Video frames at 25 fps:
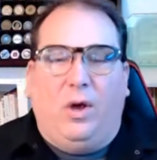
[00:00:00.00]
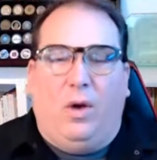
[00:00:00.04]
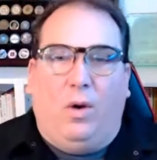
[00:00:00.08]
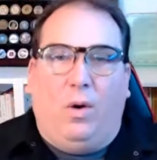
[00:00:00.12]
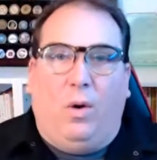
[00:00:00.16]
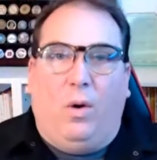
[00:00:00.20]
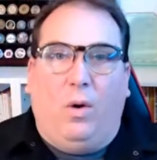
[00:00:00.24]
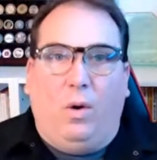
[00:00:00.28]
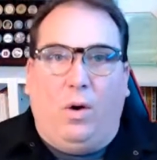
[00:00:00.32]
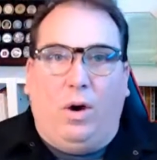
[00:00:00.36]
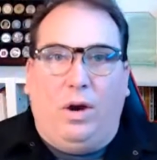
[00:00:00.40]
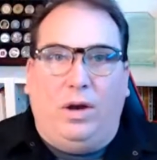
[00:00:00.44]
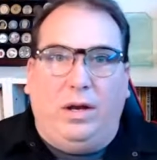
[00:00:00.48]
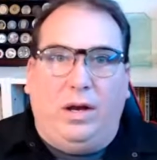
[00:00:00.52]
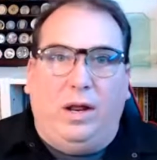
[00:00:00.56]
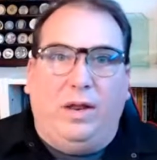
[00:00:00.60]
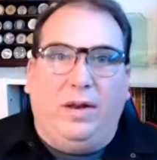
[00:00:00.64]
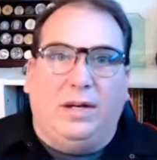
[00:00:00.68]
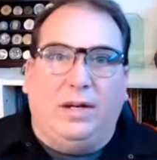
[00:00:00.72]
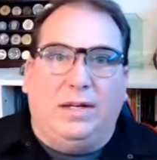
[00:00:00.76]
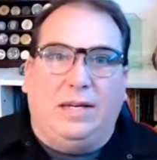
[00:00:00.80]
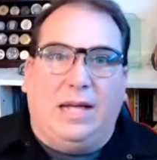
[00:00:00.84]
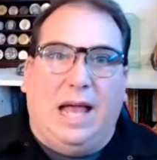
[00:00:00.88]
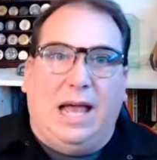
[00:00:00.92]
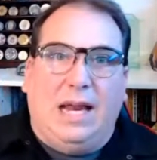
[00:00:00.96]
Or on the
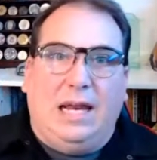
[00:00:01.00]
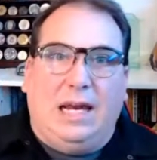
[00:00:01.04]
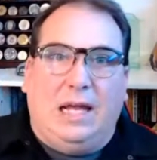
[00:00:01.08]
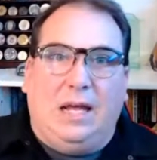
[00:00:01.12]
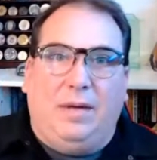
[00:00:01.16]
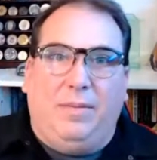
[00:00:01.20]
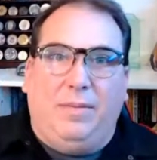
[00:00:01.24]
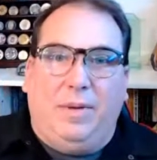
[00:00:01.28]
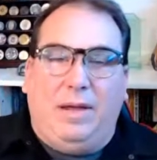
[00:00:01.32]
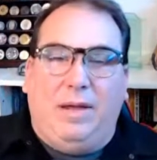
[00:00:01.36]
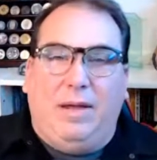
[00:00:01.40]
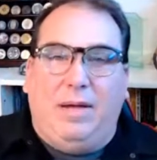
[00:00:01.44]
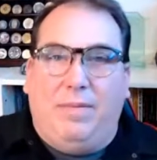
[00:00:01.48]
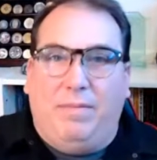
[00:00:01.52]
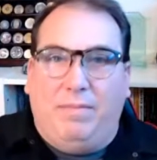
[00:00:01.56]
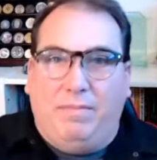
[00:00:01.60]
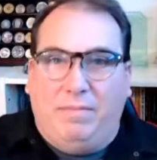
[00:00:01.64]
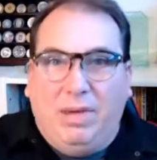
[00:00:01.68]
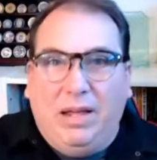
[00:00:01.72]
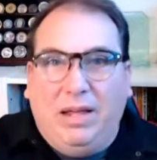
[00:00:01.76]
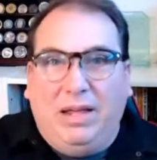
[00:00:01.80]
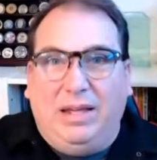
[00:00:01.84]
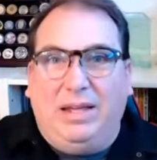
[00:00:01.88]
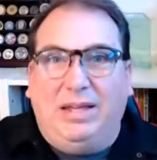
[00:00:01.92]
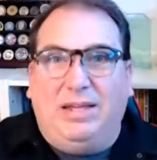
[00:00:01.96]
other side, it could be
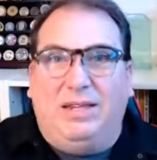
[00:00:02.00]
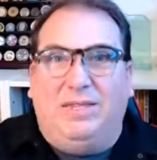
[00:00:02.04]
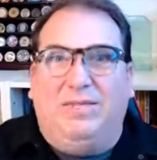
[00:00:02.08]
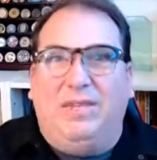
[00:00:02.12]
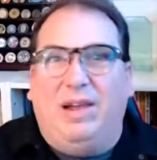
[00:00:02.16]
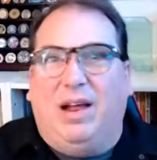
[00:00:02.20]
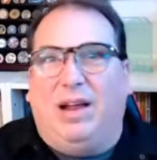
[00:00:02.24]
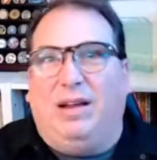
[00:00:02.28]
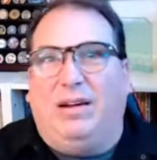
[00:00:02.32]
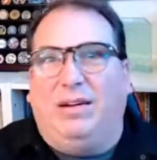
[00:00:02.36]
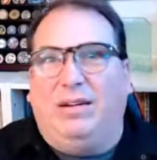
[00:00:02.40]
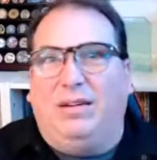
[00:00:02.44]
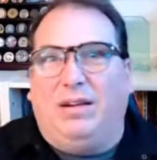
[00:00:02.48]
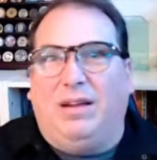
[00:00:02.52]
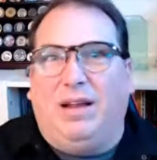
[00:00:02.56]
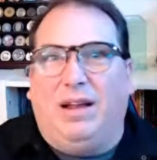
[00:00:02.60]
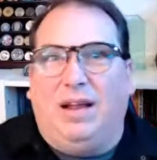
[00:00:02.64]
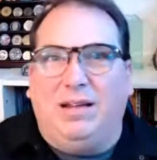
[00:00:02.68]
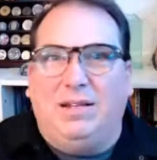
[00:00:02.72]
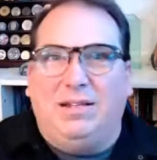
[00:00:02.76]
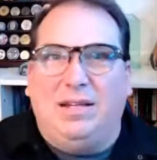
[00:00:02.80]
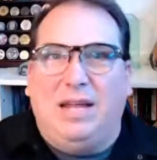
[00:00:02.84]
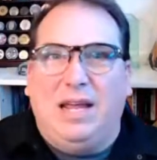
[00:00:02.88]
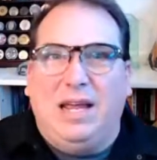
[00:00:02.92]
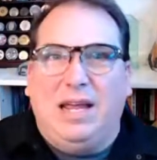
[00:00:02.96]
billions of dollars
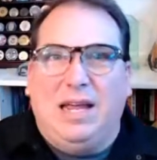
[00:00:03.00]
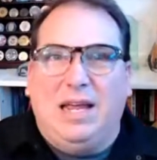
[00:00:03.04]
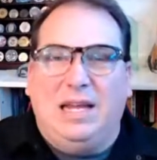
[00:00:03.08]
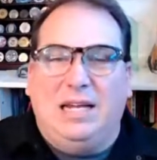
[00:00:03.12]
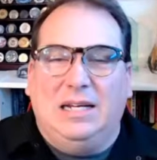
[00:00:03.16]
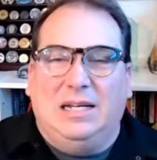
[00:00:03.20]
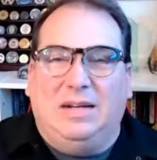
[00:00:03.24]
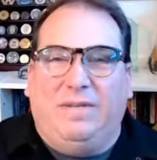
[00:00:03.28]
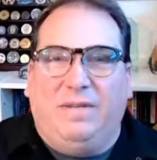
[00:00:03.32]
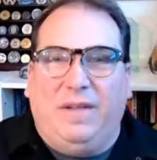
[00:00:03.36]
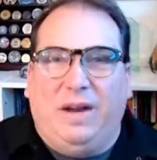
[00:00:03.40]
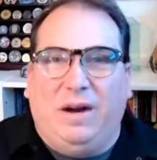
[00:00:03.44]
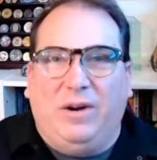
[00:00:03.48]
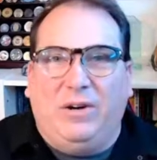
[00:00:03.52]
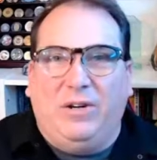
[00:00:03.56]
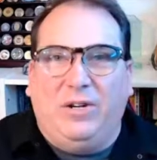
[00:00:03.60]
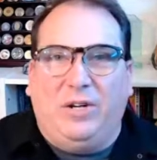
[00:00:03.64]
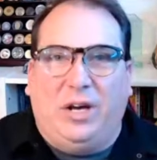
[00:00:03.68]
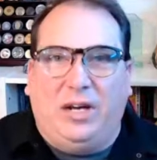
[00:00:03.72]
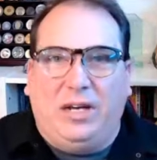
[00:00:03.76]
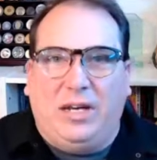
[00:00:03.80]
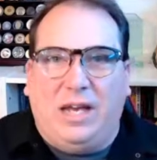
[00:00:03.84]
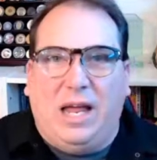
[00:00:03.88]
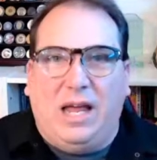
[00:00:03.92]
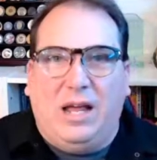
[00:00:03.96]
loss is if they don't
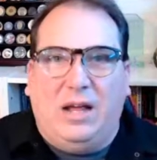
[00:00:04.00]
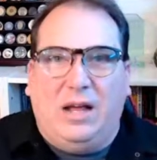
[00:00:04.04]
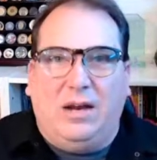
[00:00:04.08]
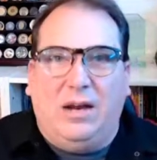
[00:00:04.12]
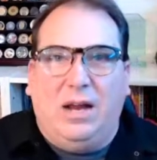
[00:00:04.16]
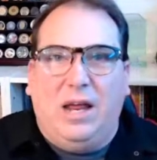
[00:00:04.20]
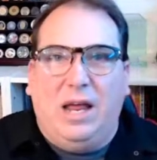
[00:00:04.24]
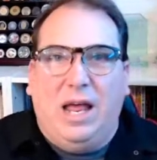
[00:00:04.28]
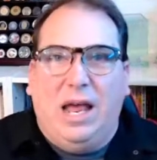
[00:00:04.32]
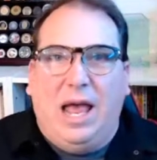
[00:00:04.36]
shut down